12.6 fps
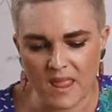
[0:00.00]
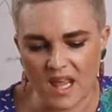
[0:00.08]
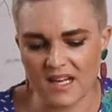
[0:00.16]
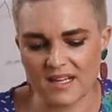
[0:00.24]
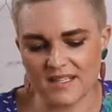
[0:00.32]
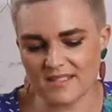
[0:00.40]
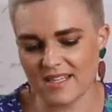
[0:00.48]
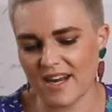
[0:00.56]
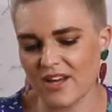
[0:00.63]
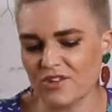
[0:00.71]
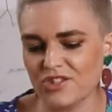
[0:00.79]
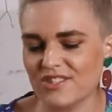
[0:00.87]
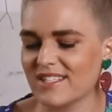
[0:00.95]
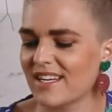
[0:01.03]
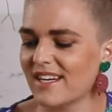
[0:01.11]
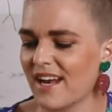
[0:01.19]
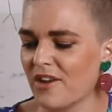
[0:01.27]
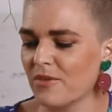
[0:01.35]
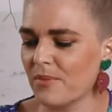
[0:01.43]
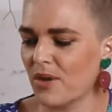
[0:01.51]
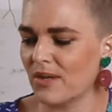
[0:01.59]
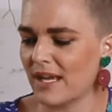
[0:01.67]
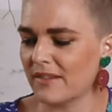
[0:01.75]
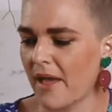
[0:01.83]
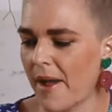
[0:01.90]
And like I said, I could just eat it out of the bowl
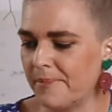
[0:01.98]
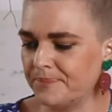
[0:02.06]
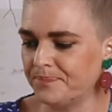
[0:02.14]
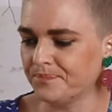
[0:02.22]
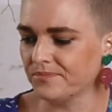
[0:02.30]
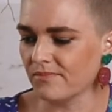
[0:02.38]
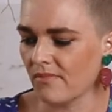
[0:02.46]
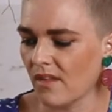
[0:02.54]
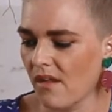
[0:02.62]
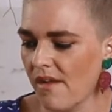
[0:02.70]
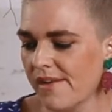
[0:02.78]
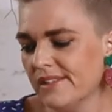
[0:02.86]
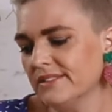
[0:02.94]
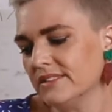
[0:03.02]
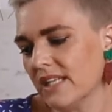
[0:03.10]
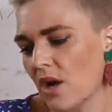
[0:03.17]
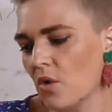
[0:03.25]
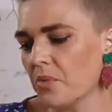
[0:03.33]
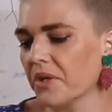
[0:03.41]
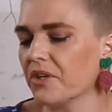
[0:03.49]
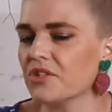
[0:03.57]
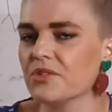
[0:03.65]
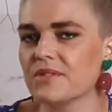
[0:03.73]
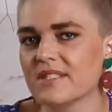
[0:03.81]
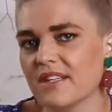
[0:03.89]
like that. Now all we're going to
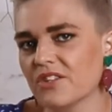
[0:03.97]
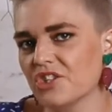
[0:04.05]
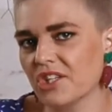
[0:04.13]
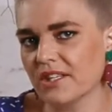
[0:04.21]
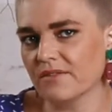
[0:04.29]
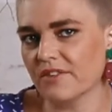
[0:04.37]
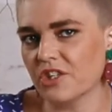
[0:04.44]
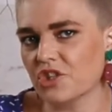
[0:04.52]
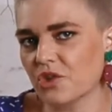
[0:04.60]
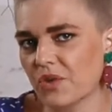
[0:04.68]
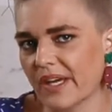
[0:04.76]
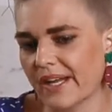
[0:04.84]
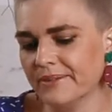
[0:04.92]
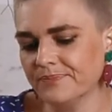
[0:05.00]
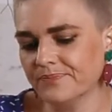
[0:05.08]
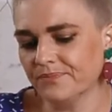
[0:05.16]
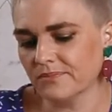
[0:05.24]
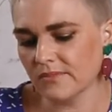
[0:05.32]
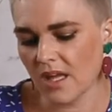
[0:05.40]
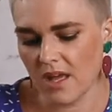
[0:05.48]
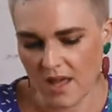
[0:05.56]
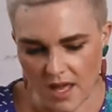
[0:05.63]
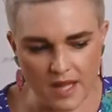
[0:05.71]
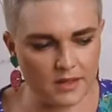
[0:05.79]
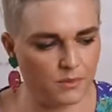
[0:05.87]
do is let the chicken finish cooking,
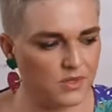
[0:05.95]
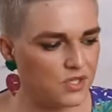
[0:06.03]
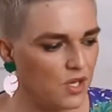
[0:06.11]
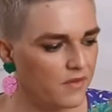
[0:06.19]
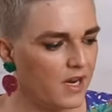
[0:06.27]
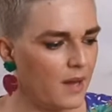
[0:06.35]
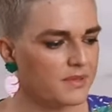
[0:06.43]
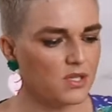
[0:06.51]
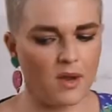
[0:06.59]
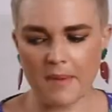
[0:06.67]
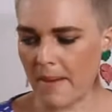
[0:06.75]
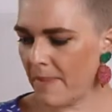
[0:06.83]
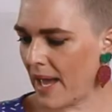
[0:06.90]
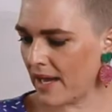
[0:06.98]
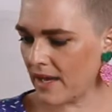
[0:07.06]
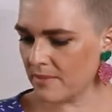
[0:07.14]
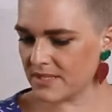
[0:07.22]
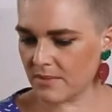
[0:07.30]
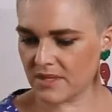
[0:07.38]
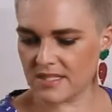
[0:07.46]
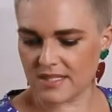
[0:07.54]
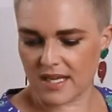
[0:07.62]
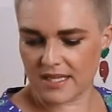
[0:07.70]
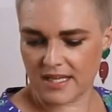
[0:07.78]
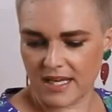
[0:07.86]
and then we'll serve it up. So I might pack up some of this
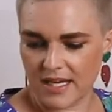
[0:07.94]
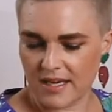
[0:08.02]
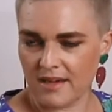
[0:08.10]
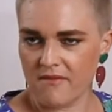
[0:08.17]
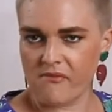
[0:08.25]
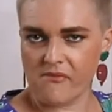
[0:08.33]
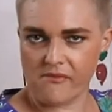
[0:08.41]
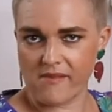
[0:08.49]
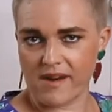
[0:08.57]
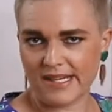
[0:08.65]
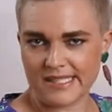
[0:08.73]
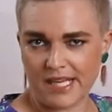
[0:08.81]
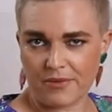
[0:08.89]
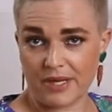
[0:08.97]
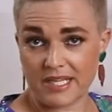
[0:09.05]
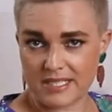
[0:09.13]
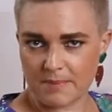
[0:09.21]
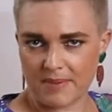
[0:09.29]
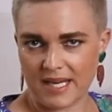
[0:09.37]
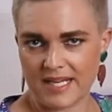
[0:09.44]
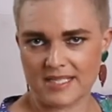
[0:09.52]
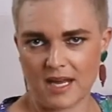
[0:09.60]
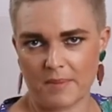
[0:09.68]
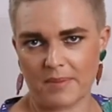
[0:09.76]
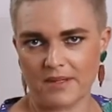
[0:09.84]
other gear and get ready to plate
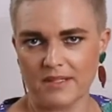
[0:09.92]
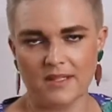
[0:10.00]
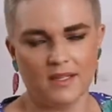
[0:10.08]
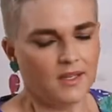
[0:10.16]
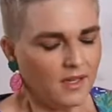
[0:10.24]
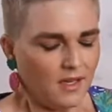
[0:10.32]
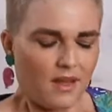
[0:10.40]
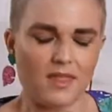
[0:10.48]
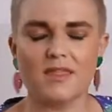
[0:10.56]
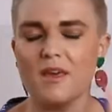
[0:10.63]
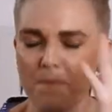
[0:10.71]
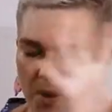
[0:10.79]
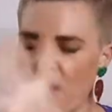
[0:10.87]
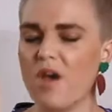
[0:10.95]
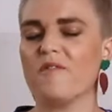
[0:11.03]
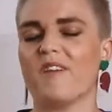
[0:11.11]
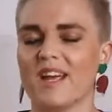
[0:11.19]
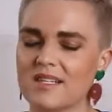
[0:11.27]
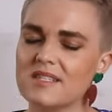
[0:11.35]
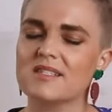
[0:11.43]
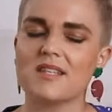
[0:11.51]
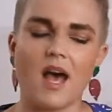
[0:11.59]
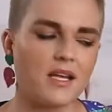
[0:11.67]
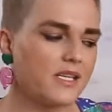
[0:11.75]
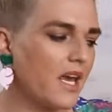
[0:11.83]
up the perfect
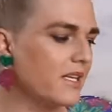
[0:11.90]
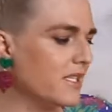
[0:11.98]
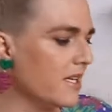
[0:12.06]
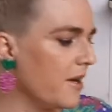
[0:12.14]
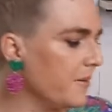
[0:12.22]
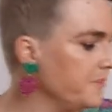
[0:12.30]
satay dinner.